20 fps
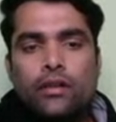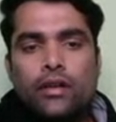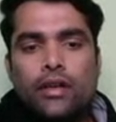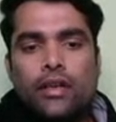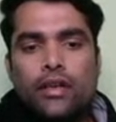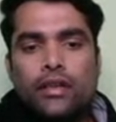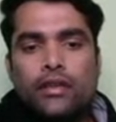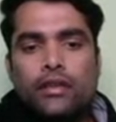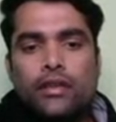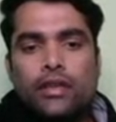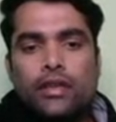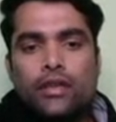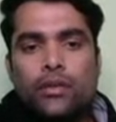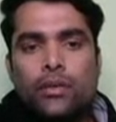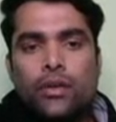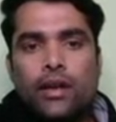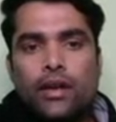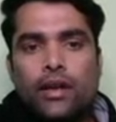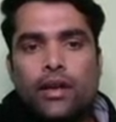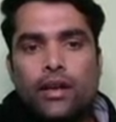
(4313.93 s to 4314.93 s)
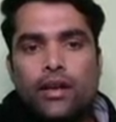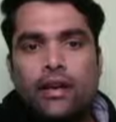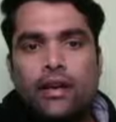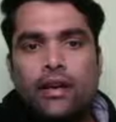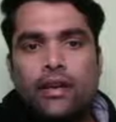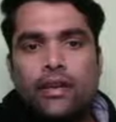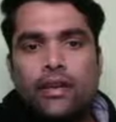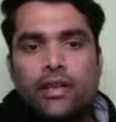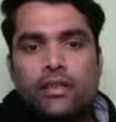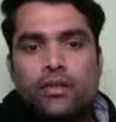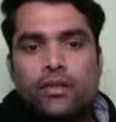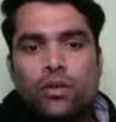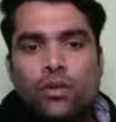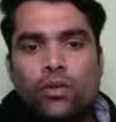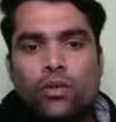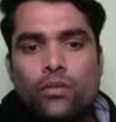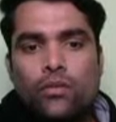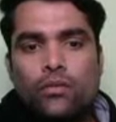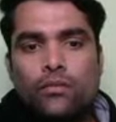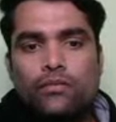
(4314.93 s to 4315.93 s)
T3 you can get it, yes or
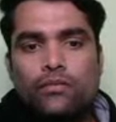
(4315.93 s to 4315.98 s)
no?